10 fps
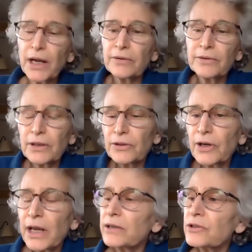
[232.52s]
Dr.
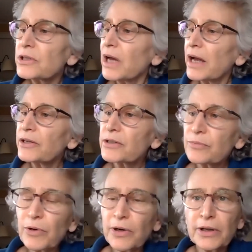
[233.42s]
Kenji, I just
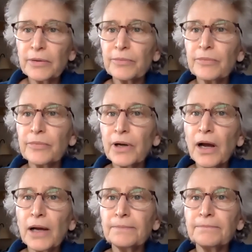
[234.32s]
want to
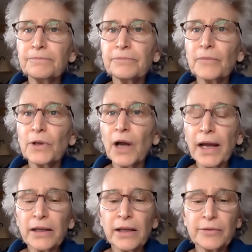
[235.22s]

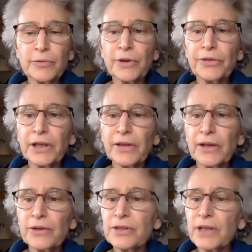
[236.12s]
highlight one thing that
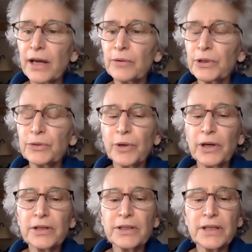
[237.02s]
you said, which
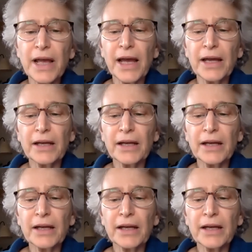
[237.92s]
was that